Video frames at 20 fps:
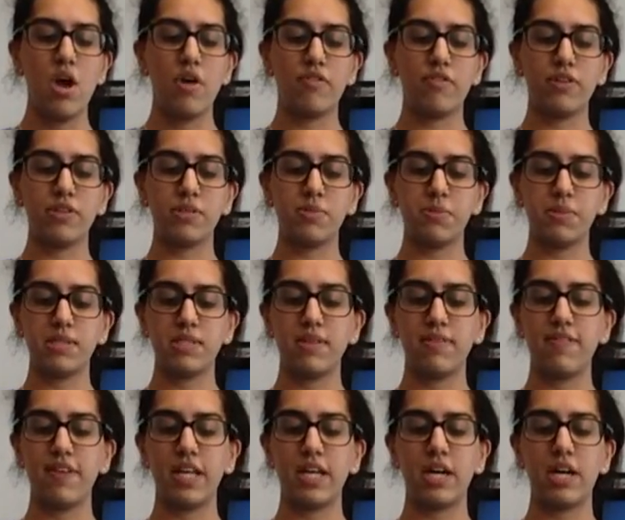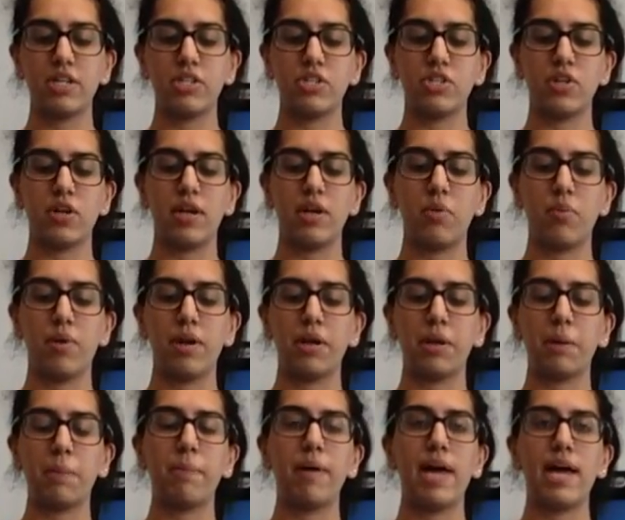for a specific country when
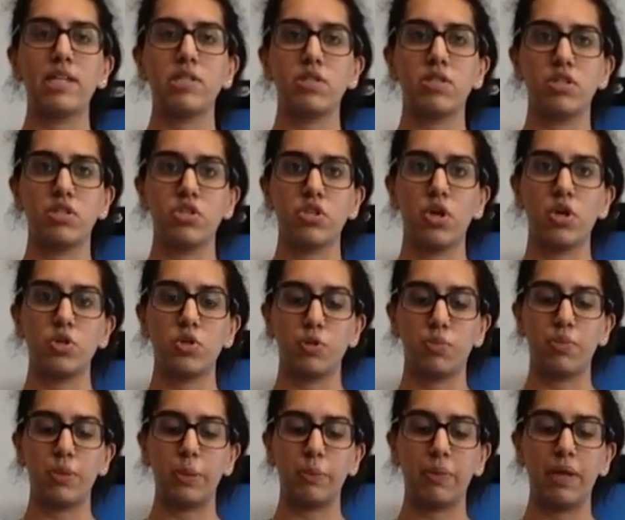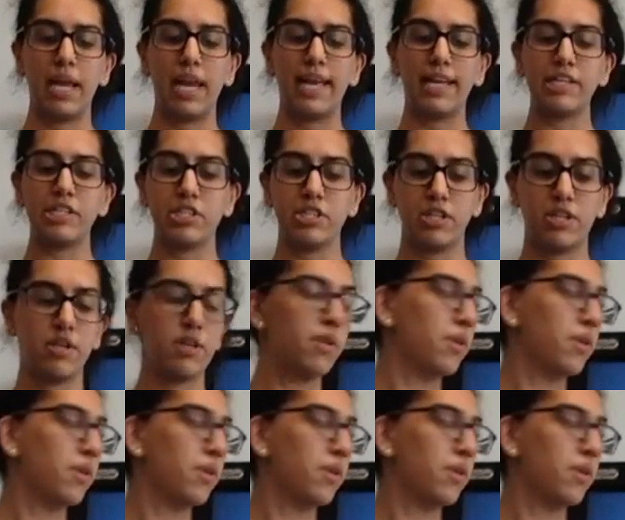compared to the total population.